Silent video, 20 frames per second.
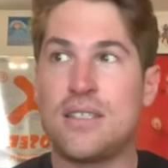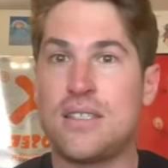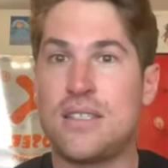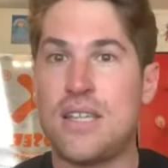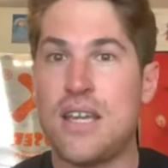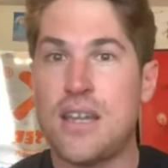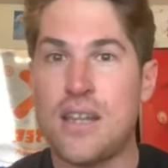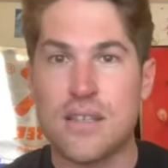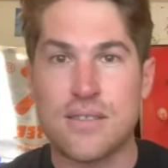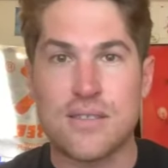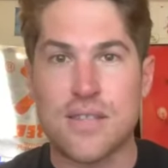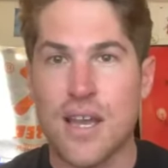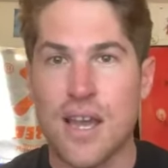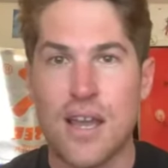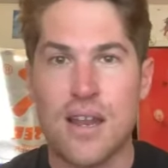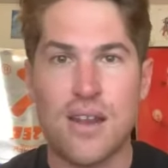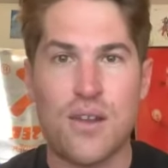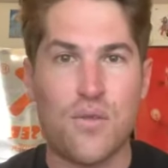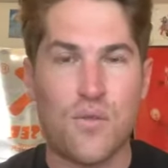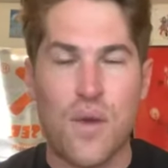get
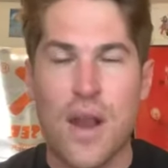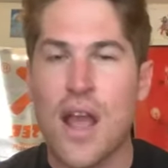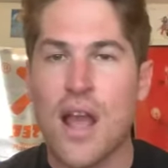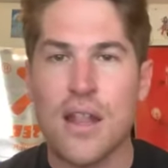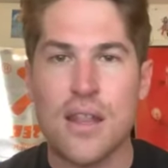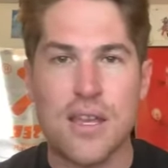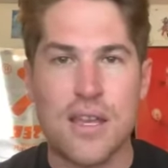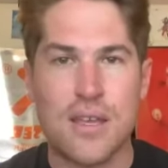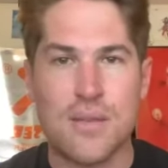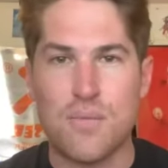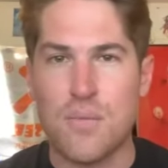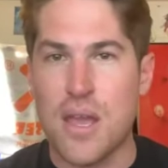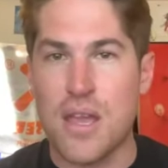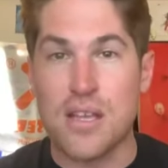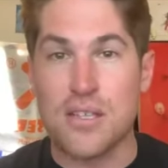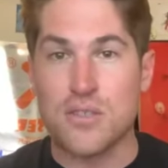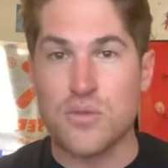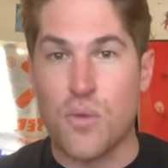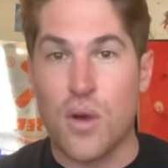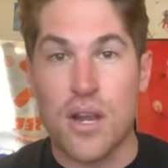excited and rally and make
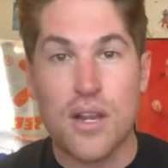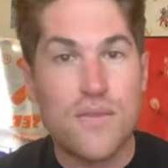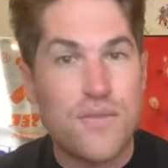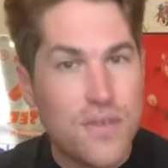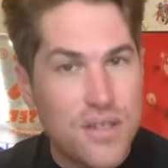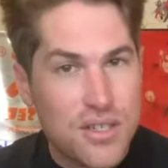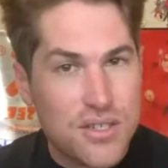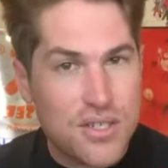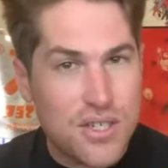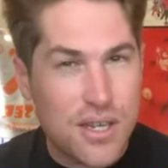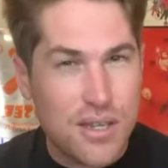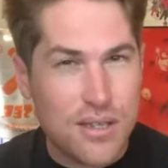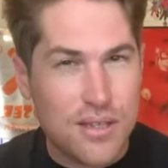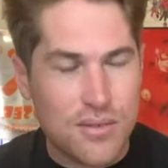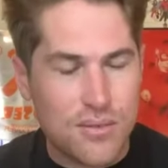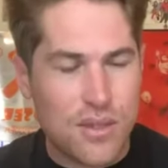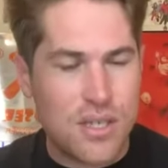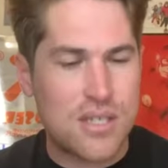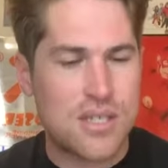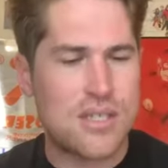us want to finish it,
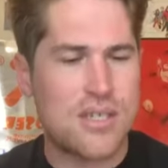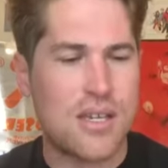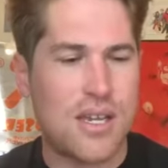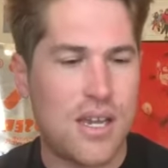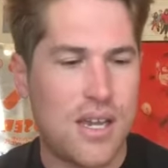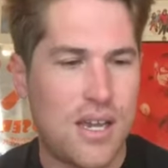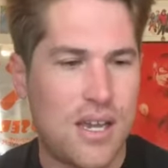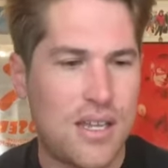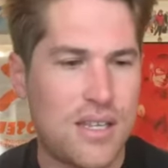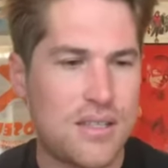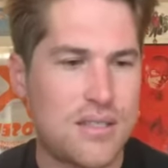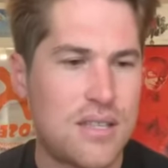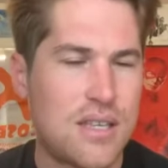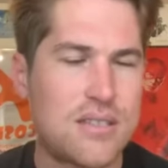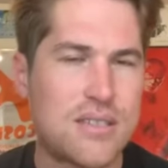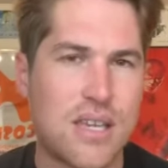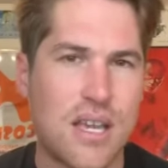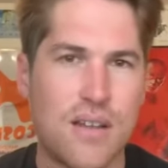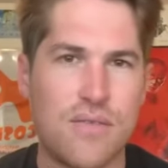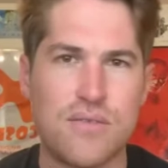which
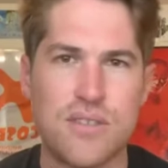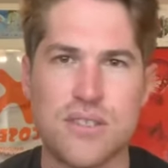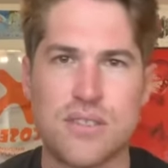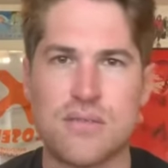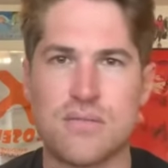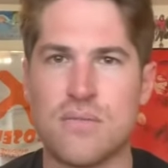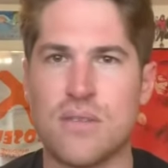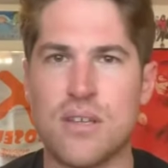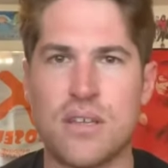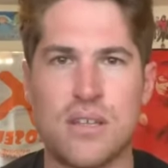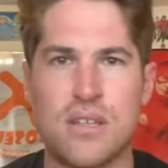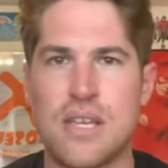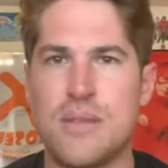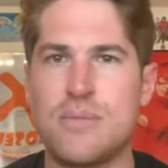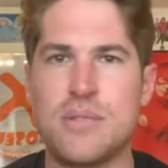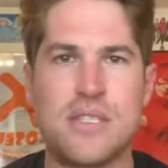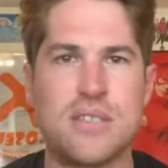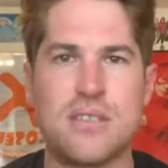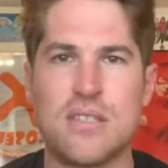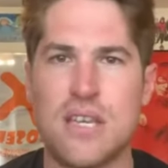that's kind of just, it
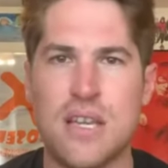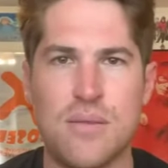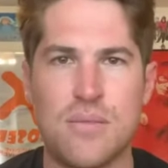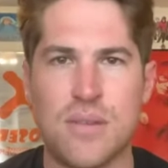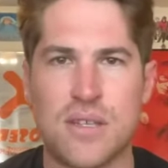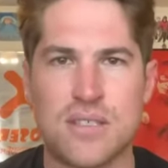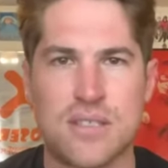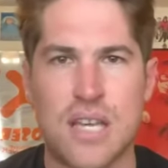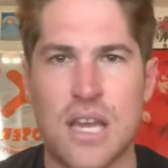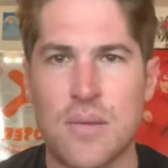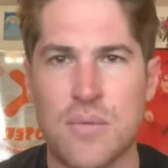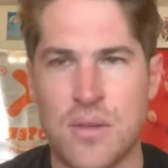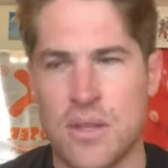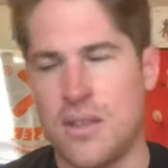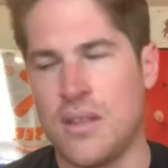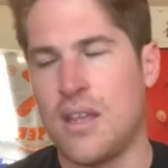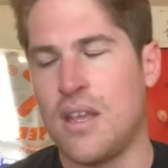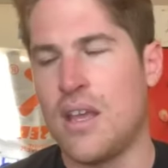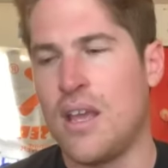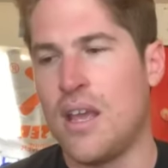keeps the team excitement,